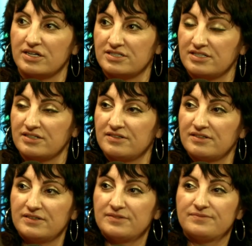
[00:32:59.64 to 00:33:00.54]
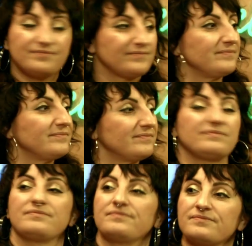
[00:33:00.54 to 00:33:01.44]
So sometimes it can be
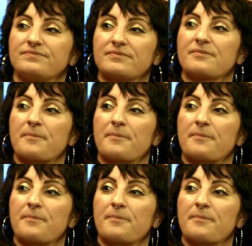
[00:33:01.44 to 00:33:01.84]
that, but